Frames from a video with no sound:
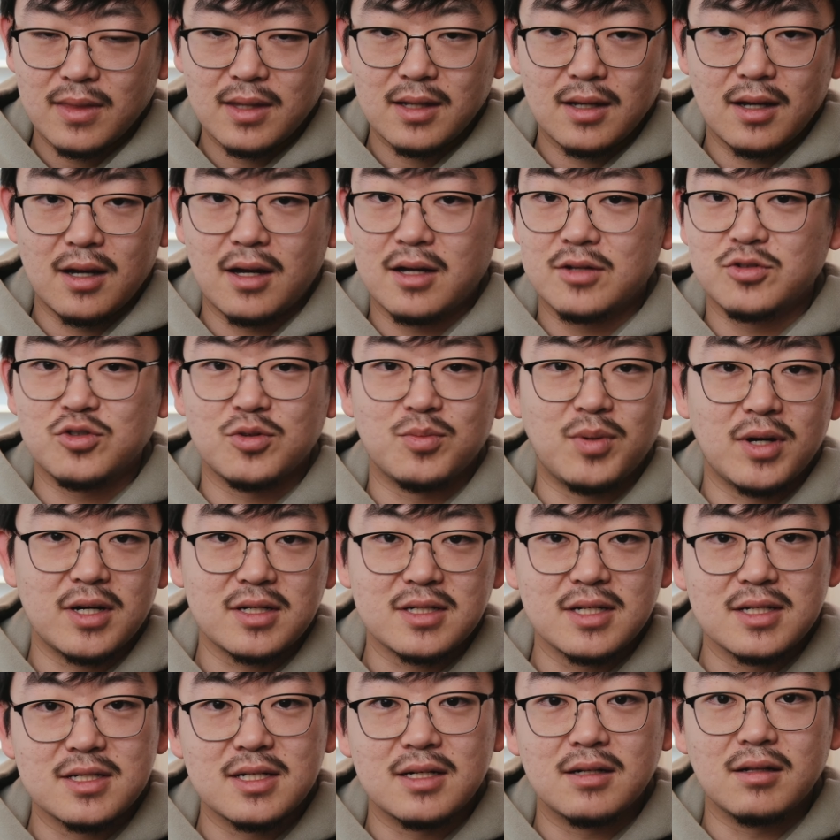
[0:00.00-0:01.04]
$100
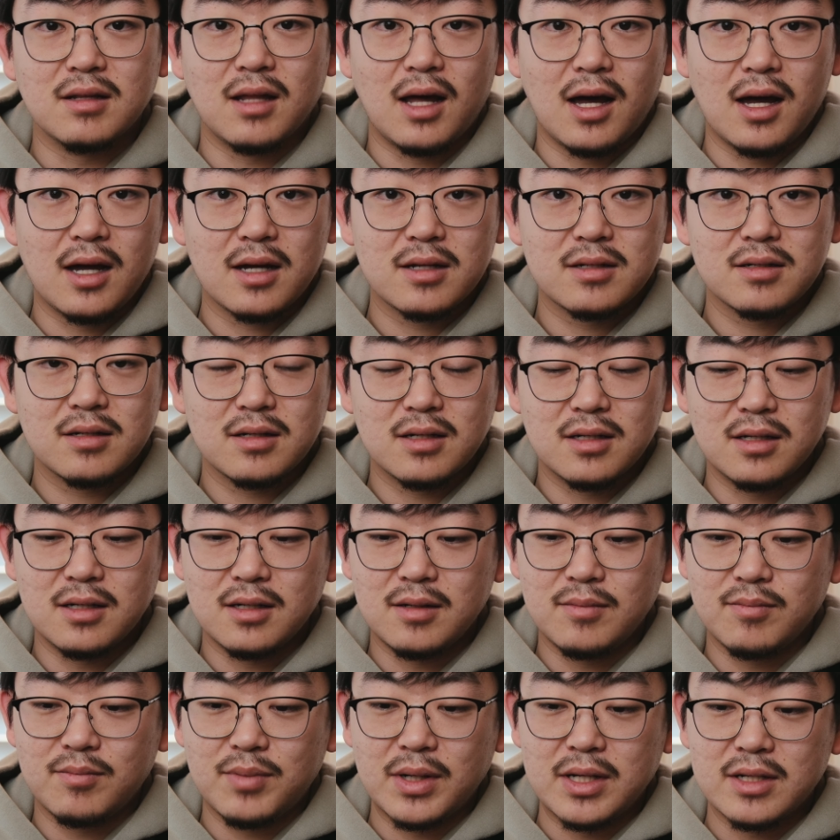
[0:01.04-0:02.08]
isn't a lot,
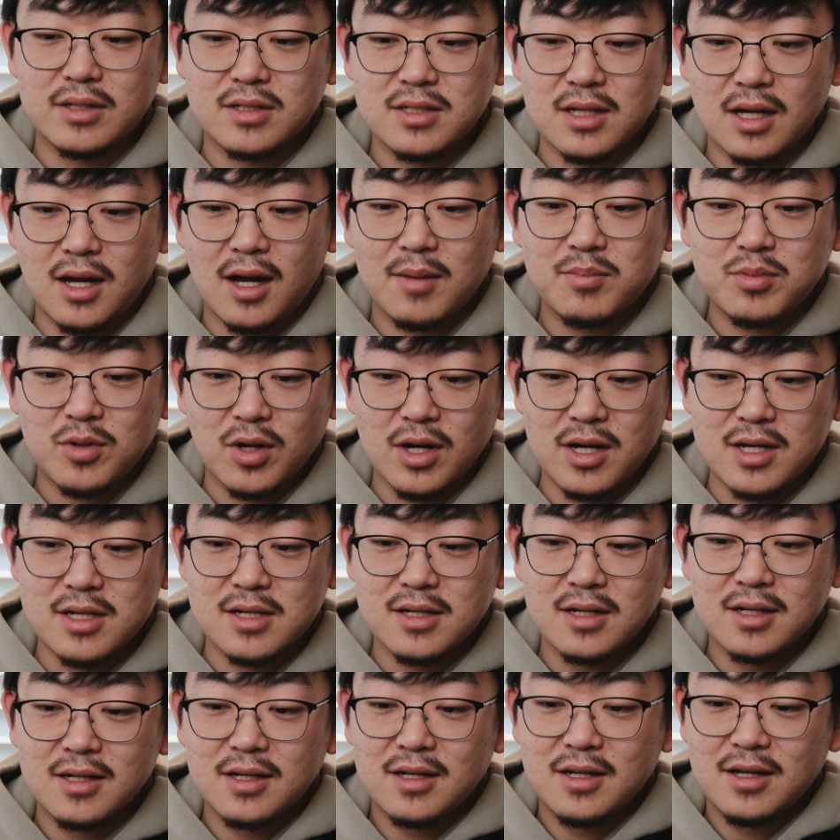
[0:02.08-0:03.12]
but to upgrade